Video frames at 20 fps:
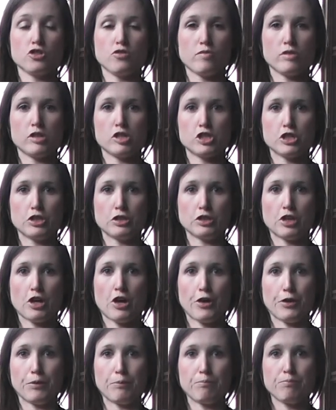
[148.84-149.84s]
during the Tudor
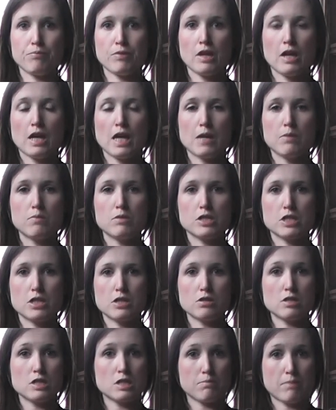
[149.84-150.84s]
home. It was
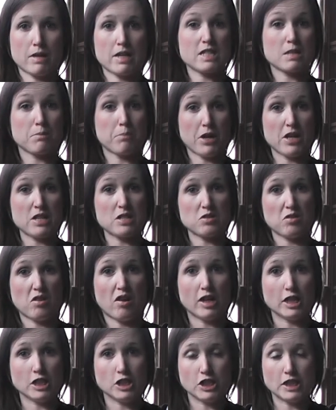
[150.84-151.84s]
used to mask personal
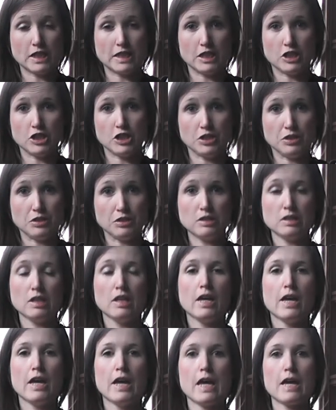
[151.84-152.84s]
hygiene issues.
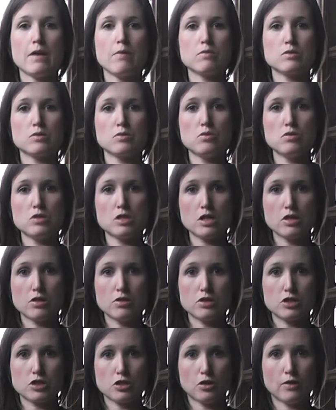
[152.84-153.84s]
It was also
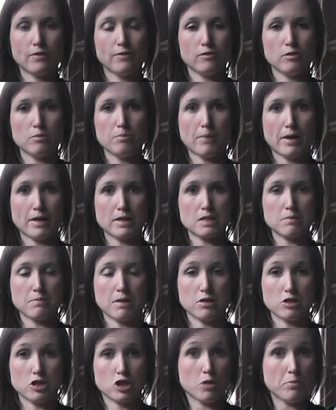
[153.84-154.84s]
used to cover up bad
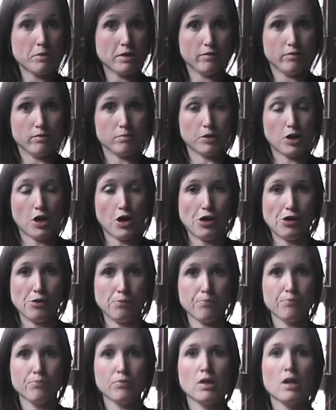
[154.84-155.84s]
smells coming from the
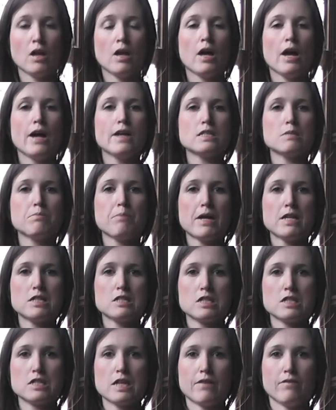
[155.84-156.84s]
home, as a
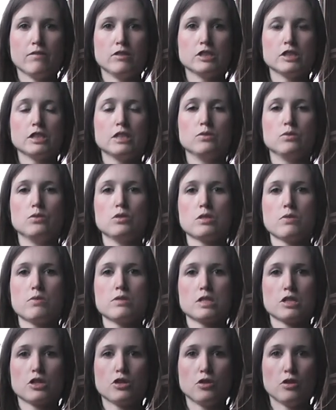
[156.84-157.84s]
pest deterrent and also
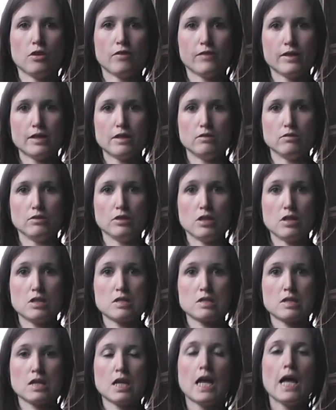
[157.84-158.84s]
as a cure for
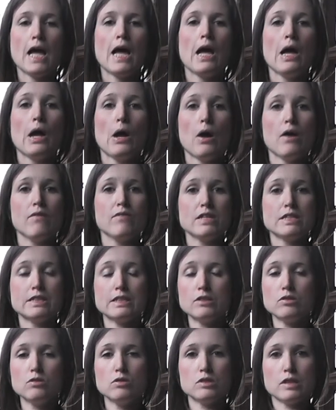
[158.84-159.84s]
illness. However, it
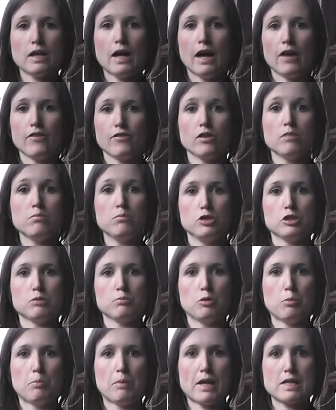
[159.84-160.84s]
did also have a much
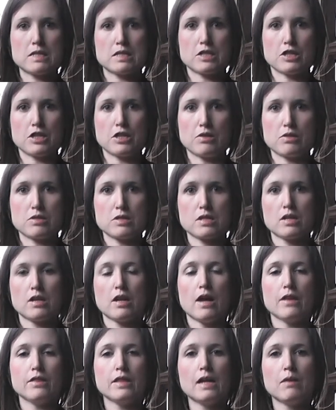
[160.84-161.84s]
more pleasant use,
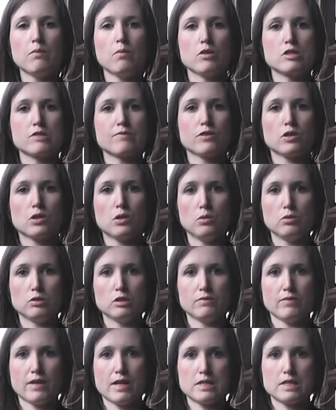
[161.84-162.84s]
and that was for
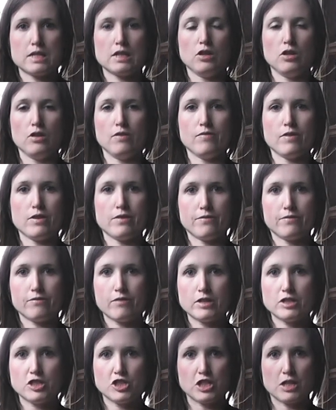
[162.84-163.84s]
cultivating love and
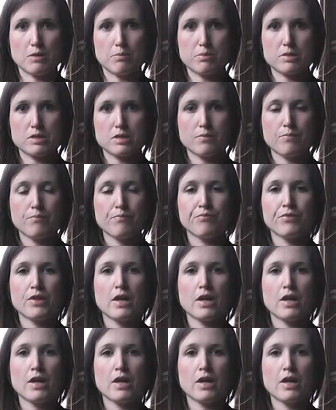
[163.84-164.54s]
friendships.